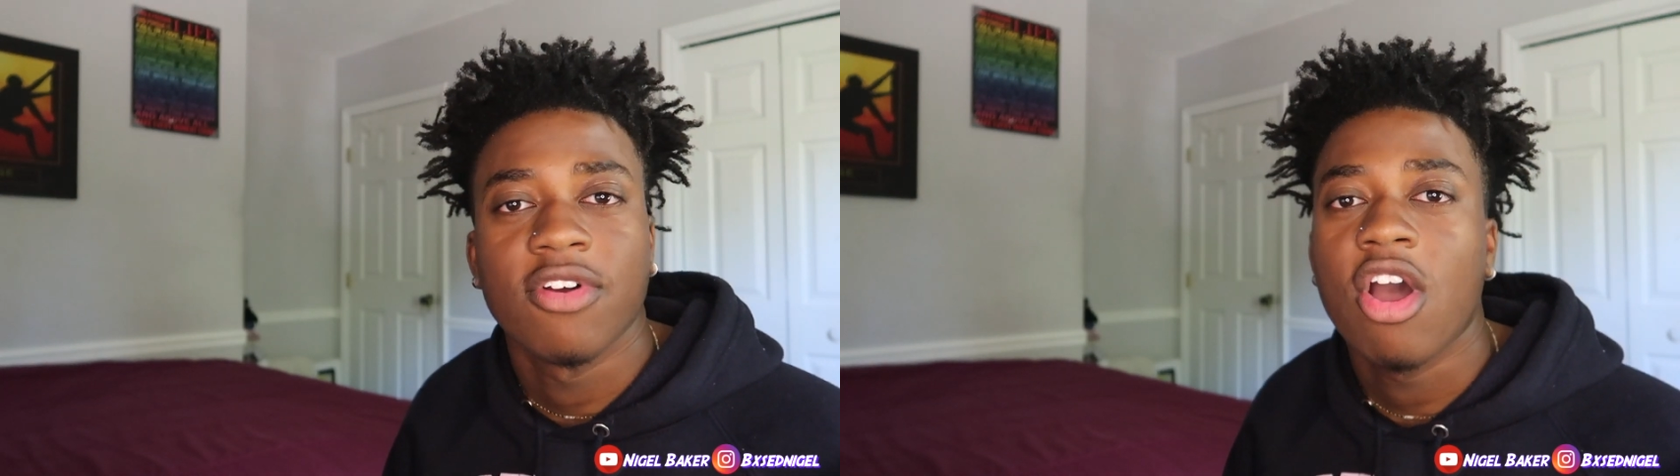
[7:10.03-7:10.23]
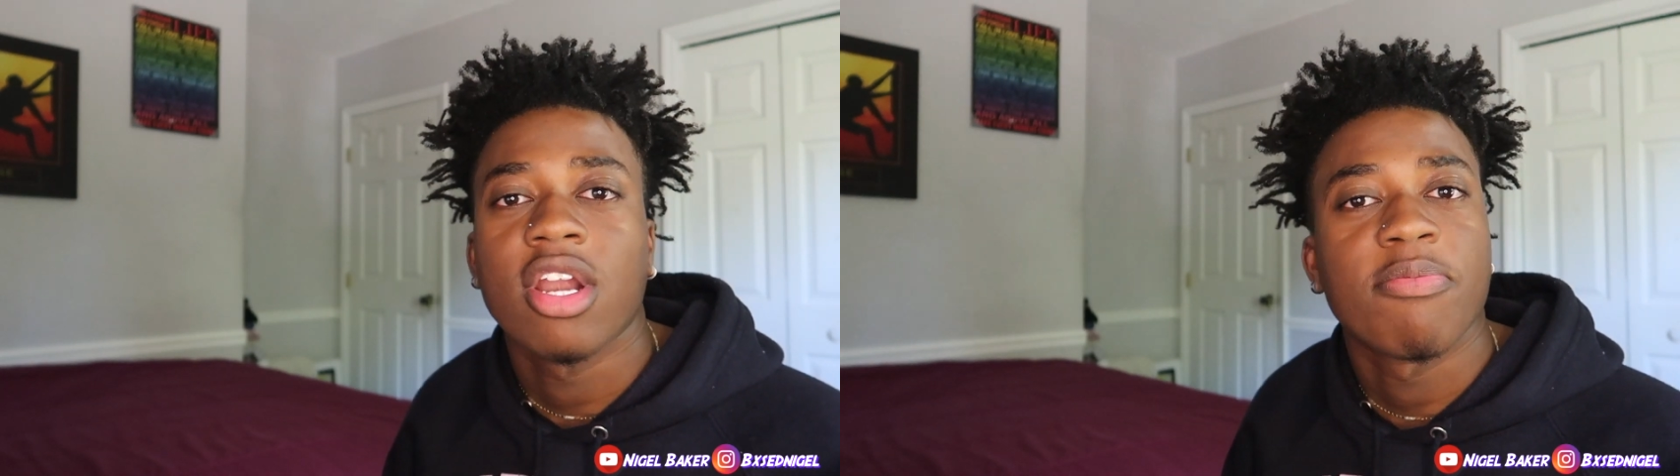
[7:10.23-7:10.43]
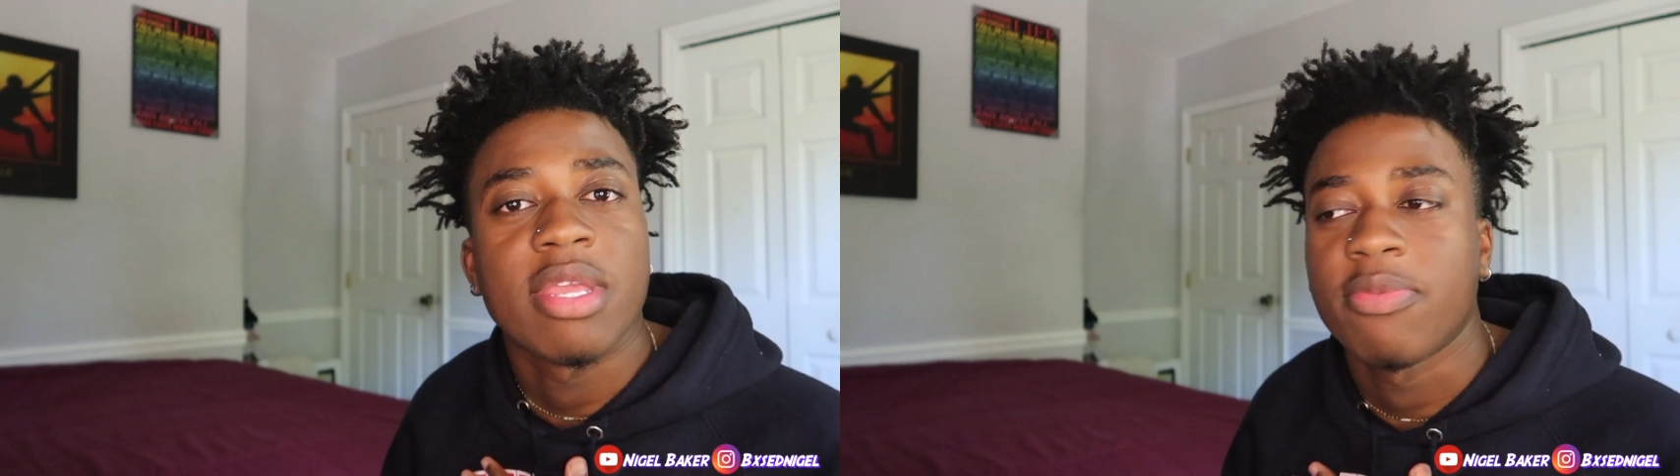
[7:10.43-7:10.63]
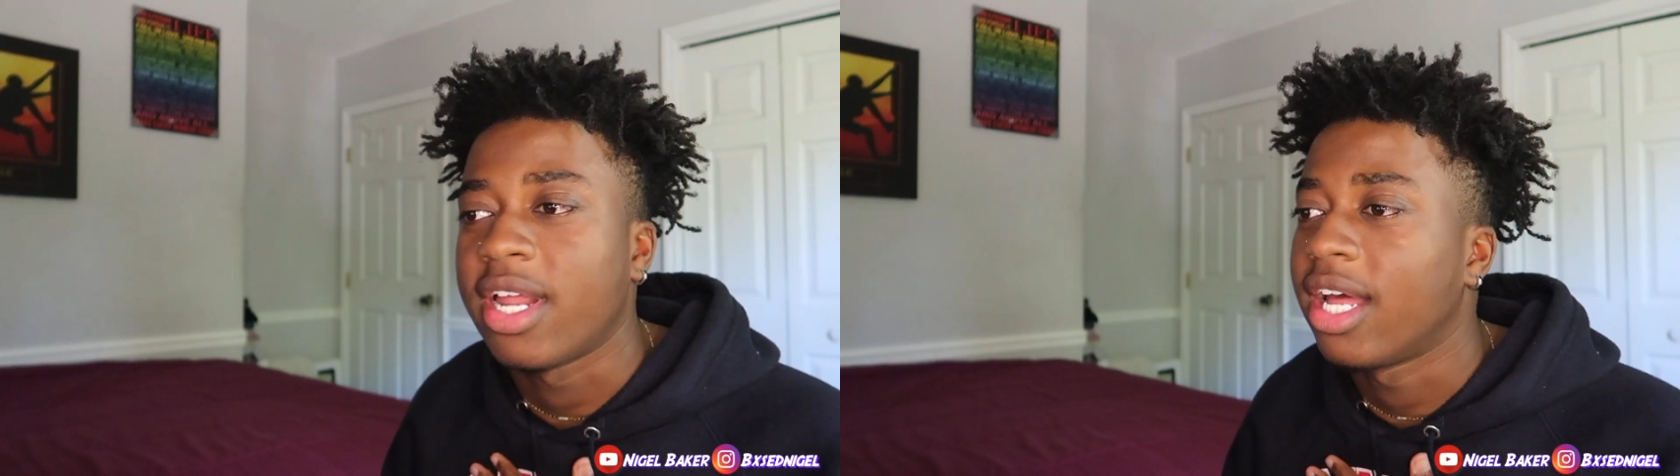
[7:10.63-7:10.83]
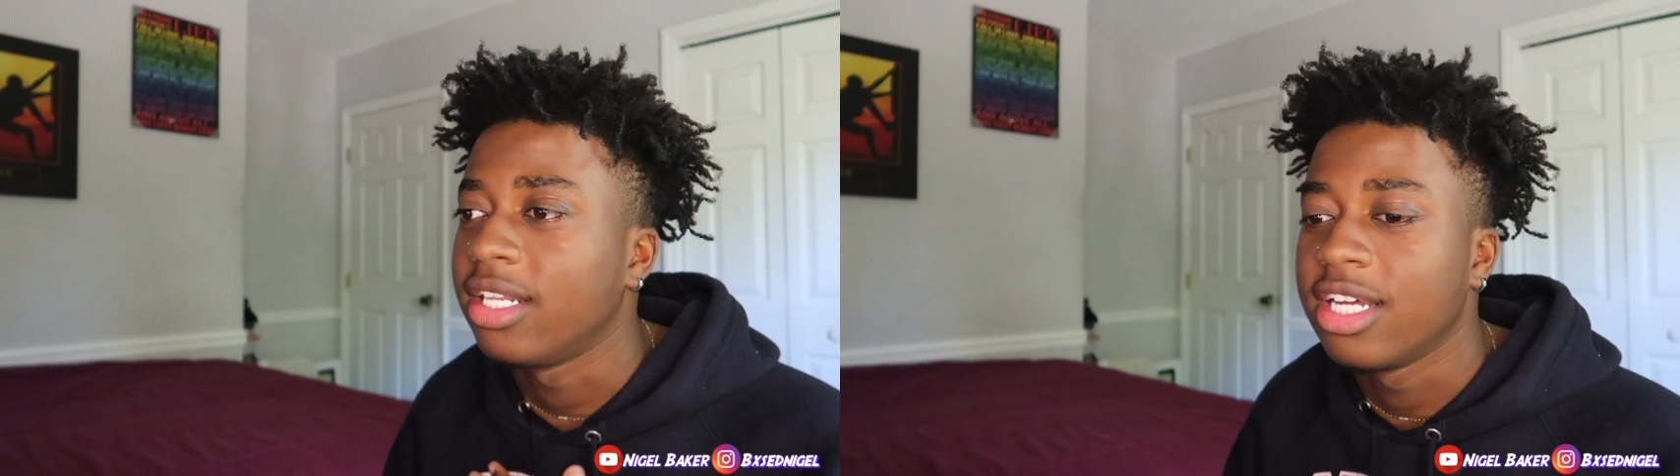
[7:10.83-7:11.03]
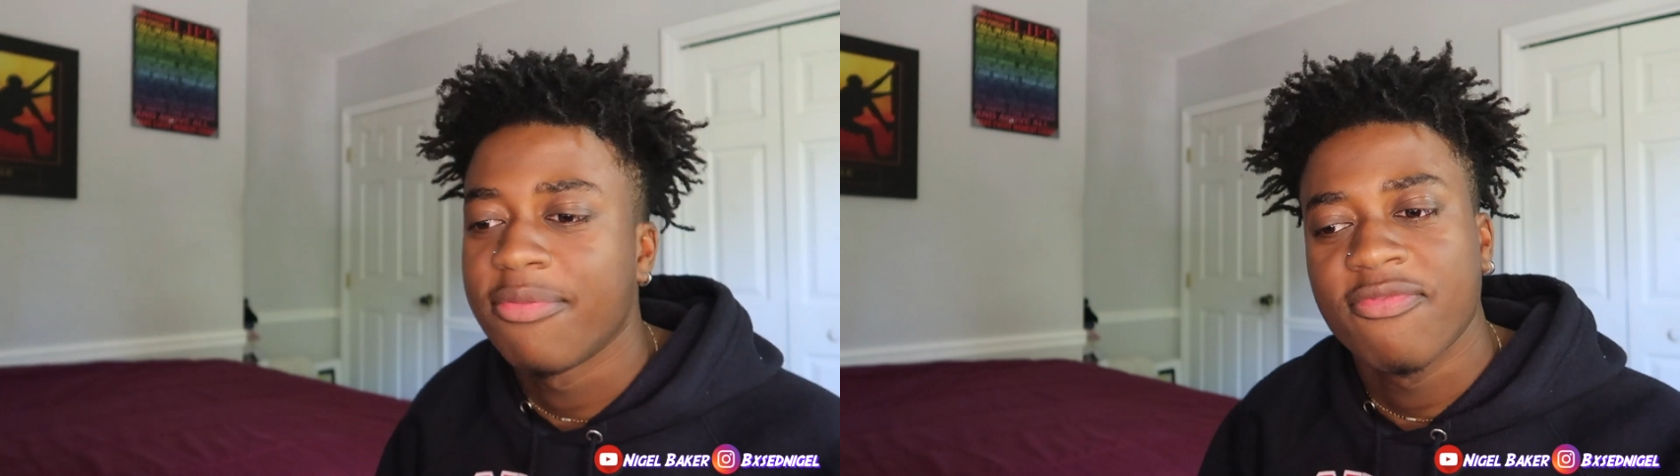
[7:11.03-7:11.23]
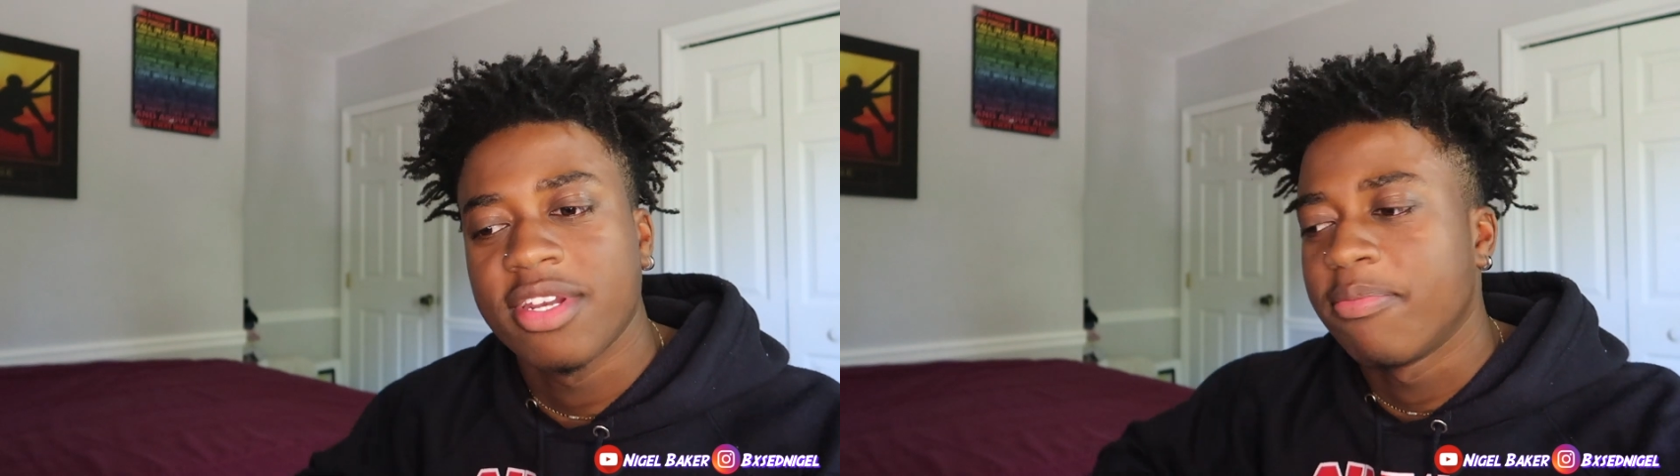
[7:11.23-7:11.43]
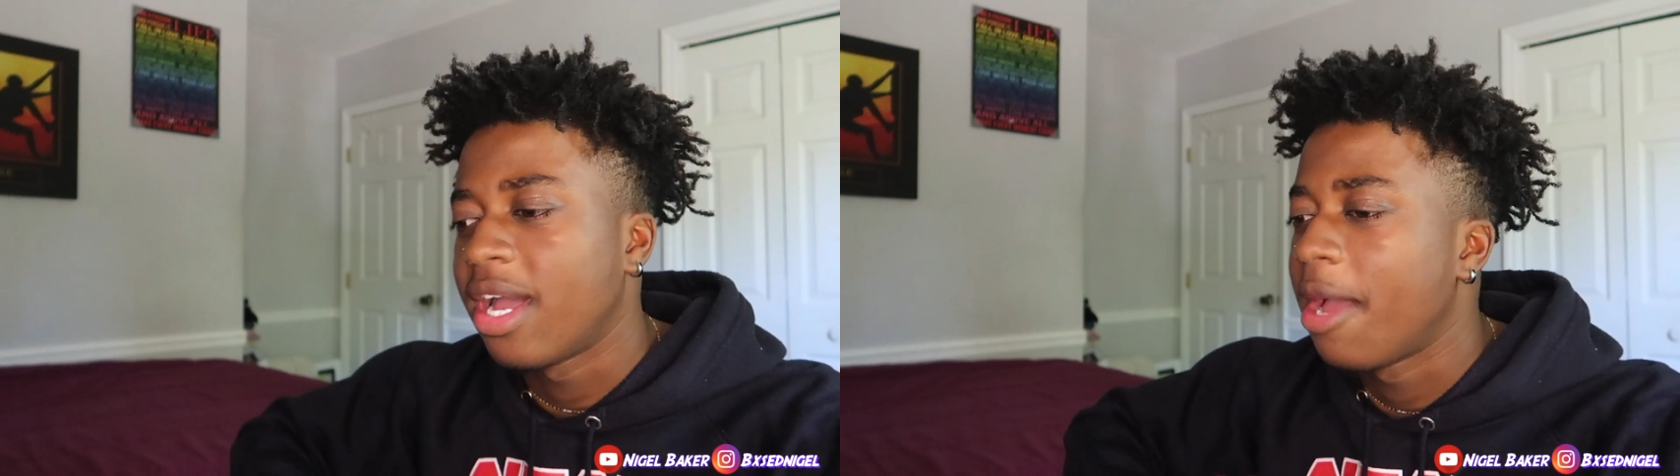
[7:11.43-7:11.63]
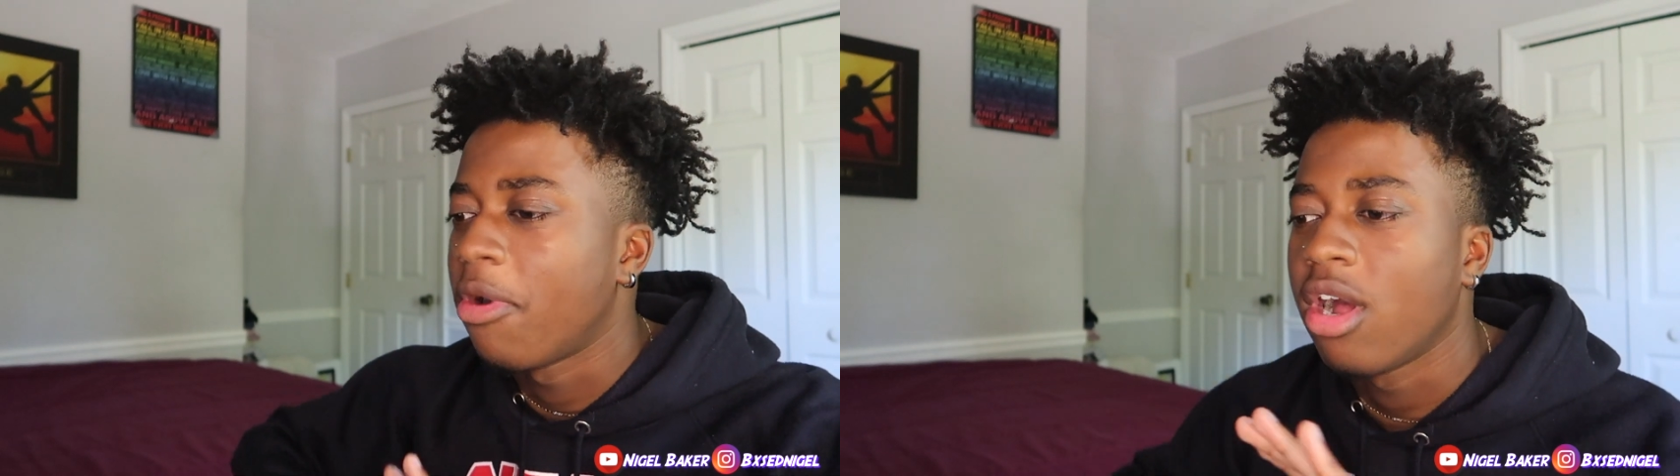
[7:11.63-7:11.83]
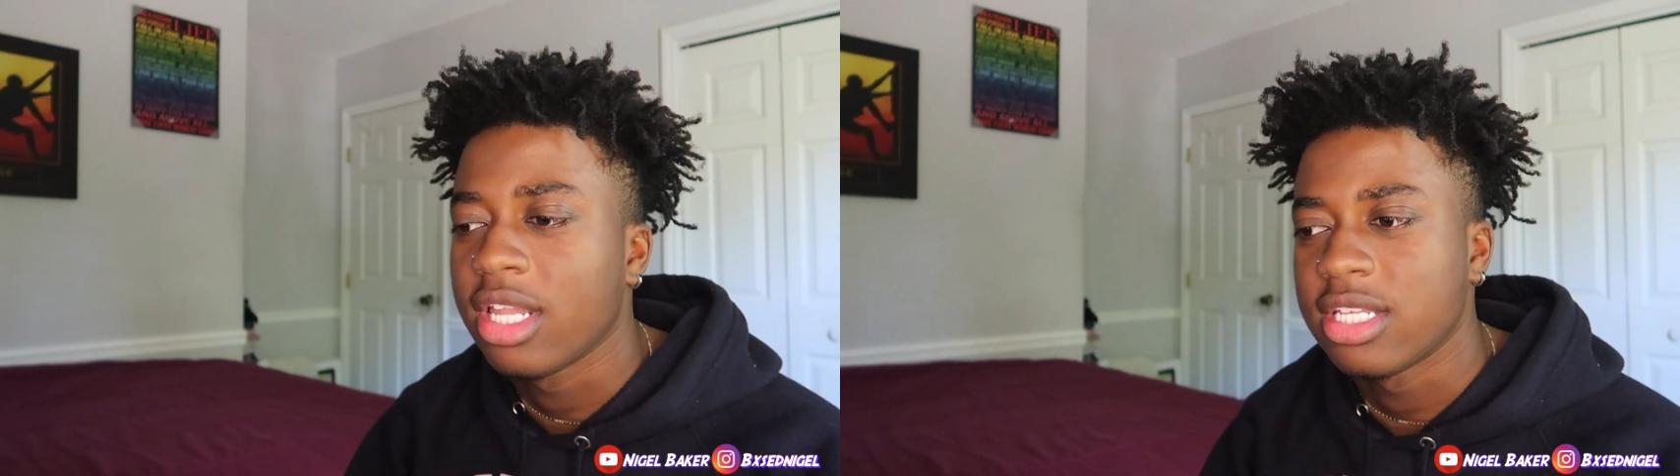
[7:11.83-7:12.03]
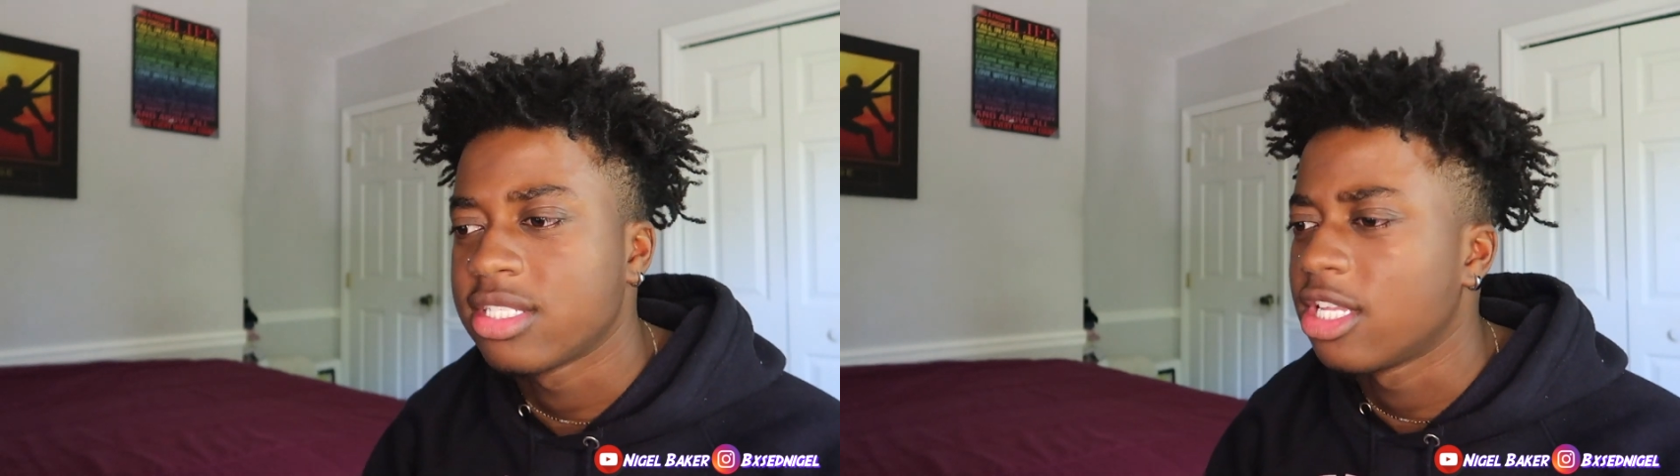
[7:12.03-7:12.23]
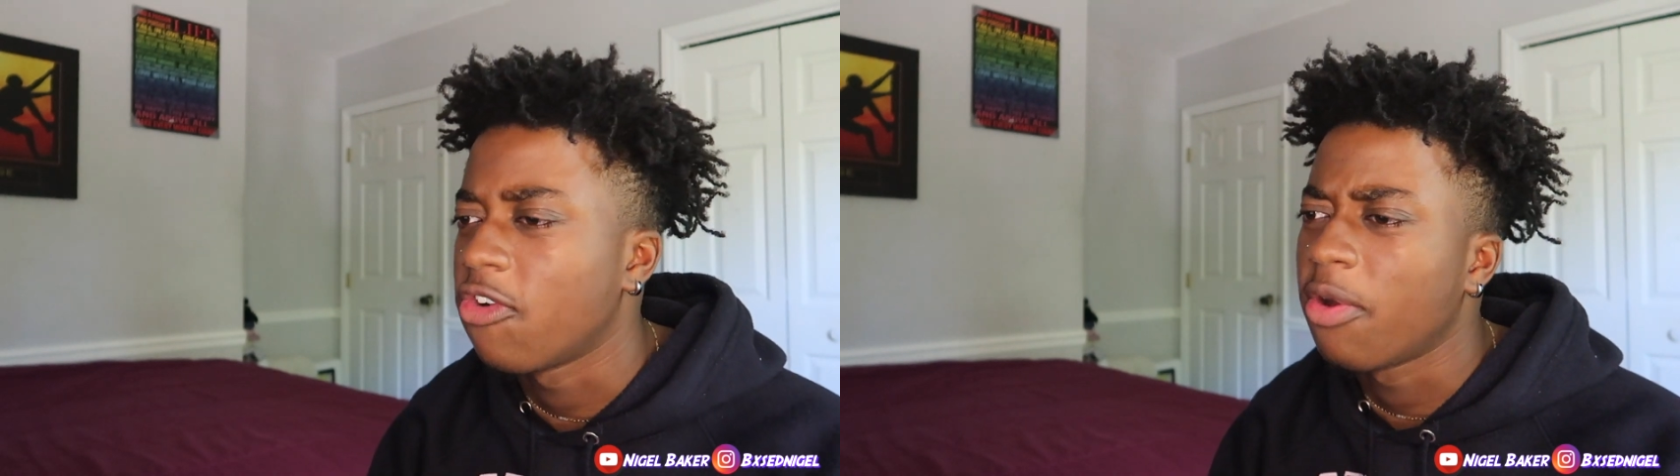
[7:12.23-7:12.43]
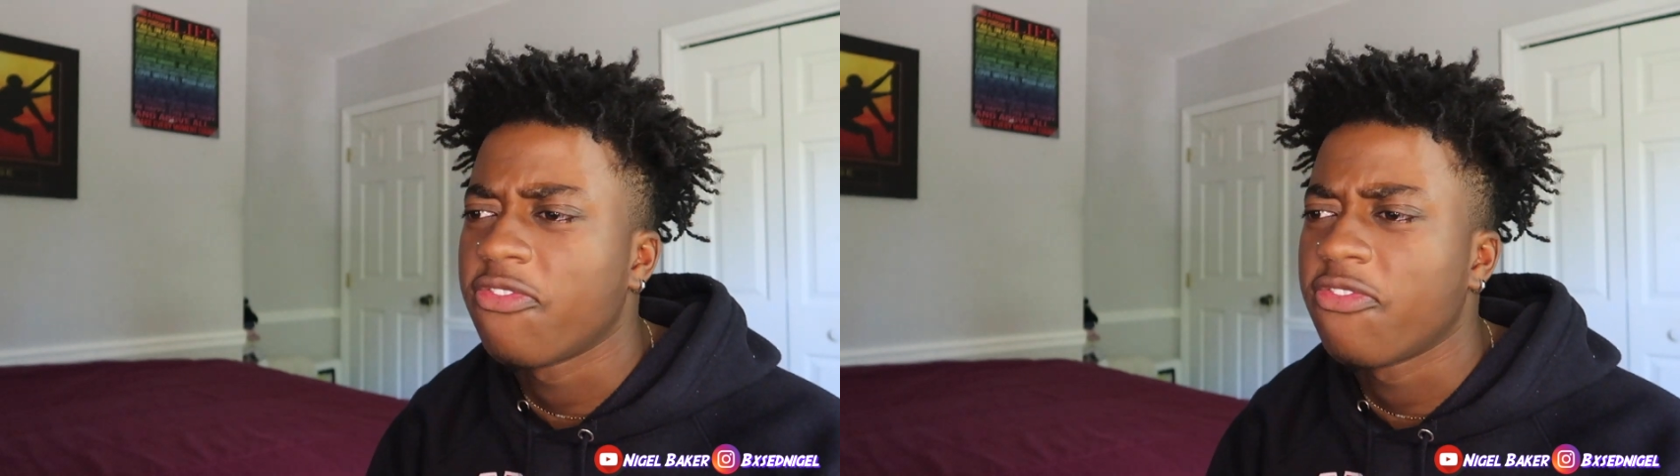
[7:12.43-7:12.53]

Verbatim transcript: All the people that I love, I'm finna buy them all of this stuff.